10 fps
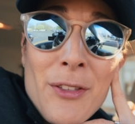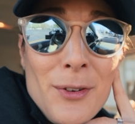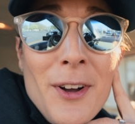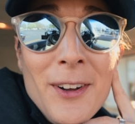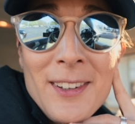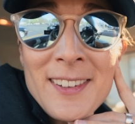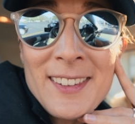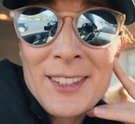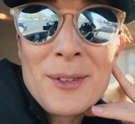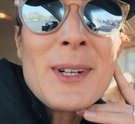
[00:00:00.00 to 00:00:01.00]
through
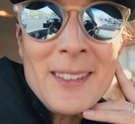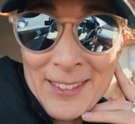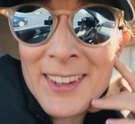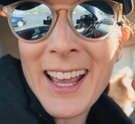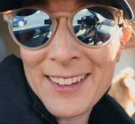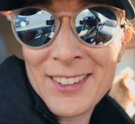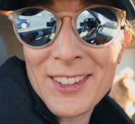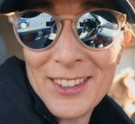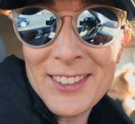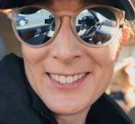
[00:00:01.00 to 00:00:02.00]
holes will do that to
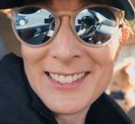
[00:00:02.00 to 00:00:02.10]
you.